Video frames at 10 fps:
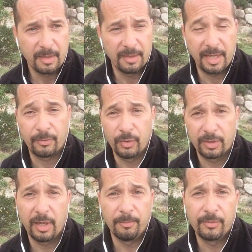that will
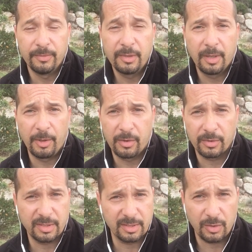come
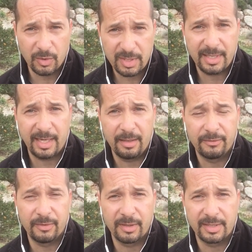across as
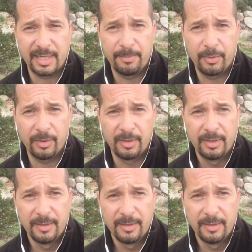hostile, for example,